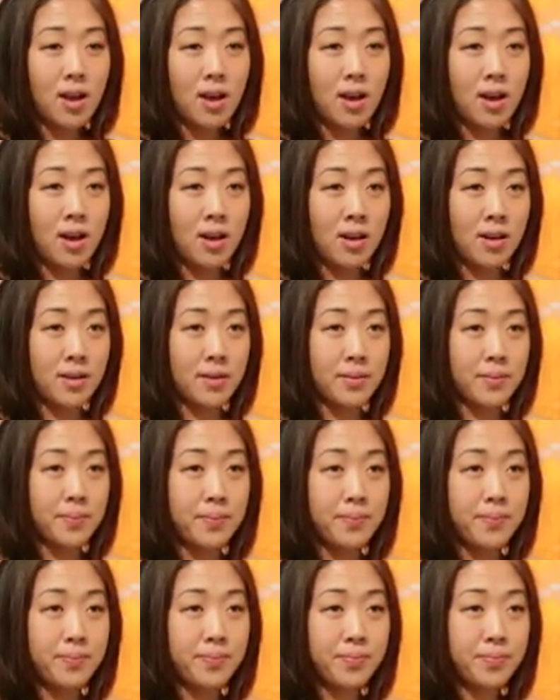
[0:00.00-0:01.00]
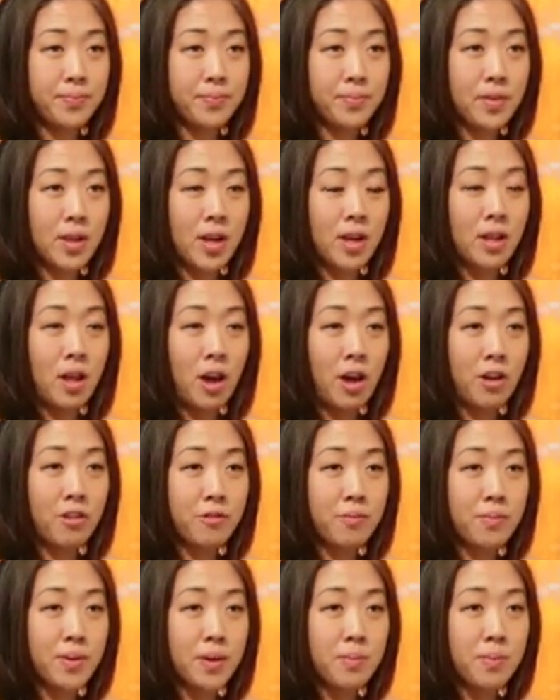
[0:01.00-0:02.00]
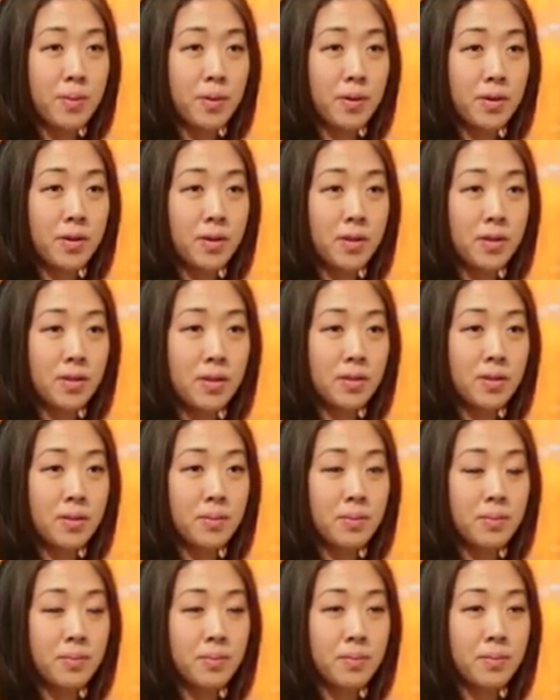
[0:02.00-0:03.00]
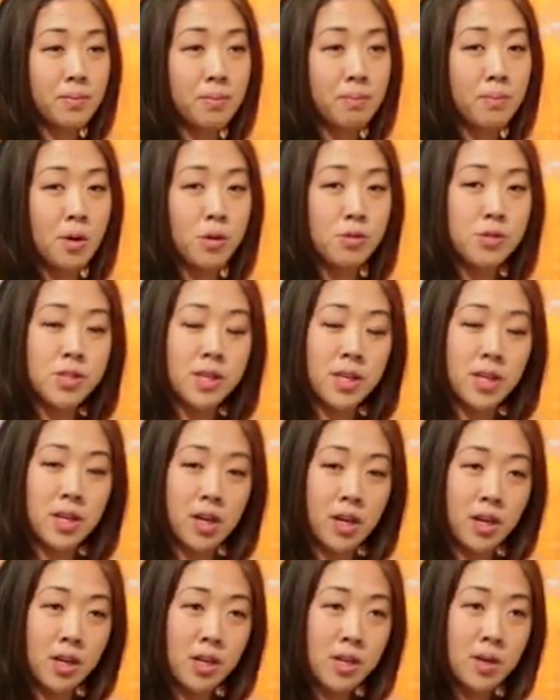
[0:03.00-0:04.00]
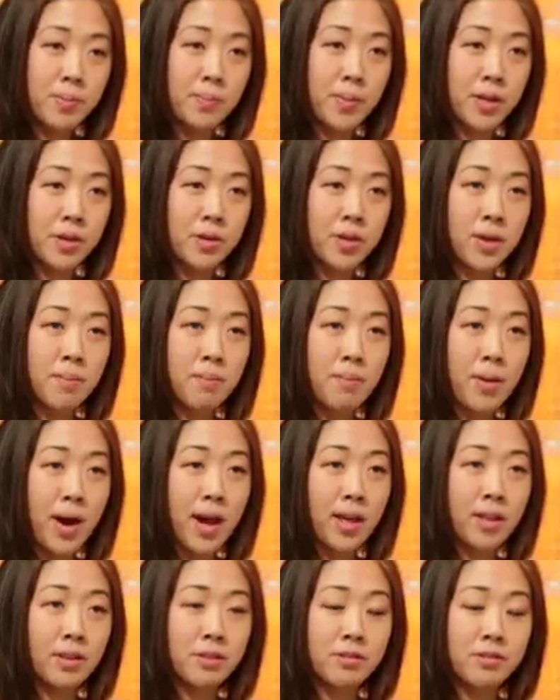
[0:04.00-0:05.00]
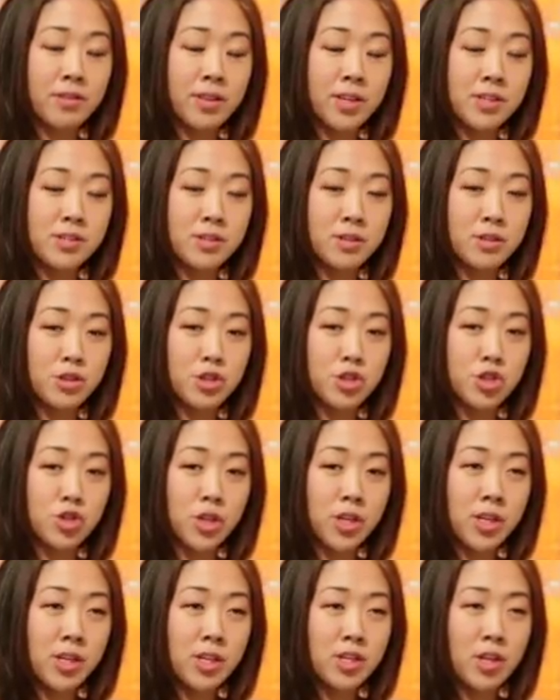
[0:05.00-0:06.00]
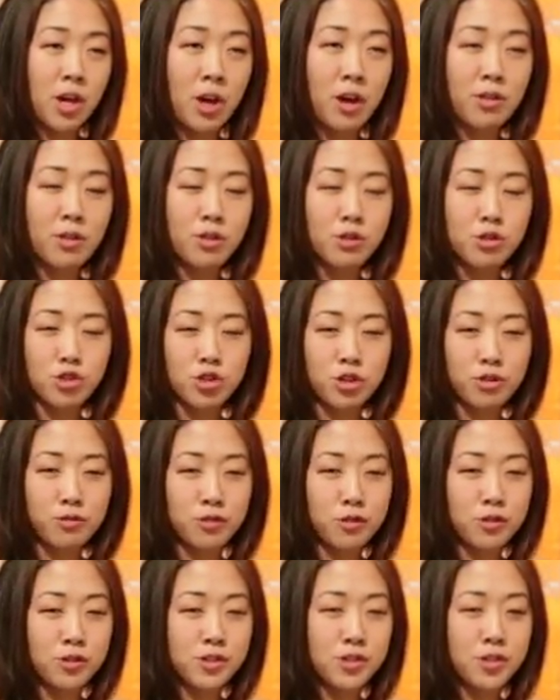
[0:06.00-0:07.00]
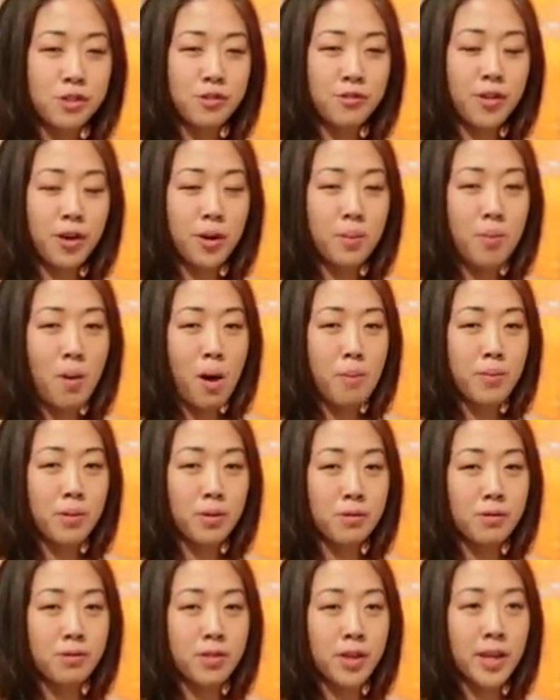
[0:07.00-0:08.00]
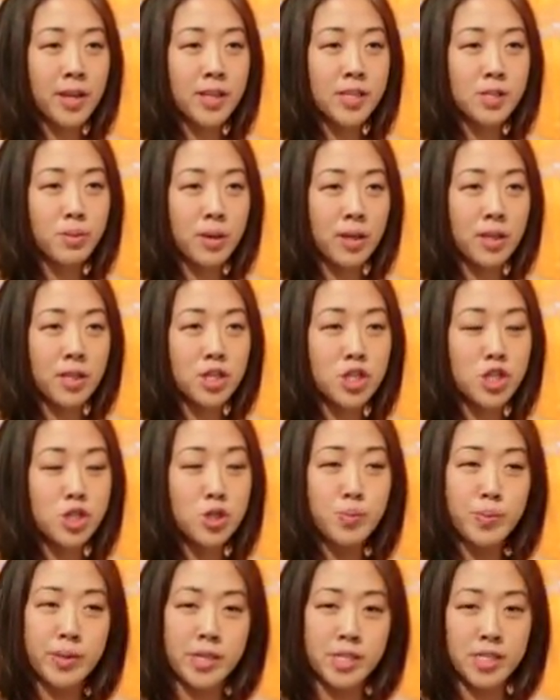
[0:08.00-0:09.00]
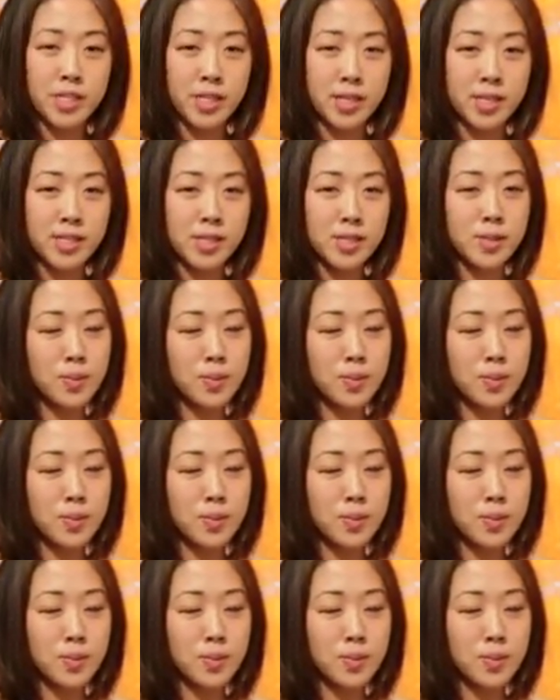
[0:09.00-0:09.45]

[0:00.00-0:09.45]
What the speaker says: A lot of people mostly cook, but you can buy little things on the street. Although street food isn't a very popular thing, it's mainly just pizzas,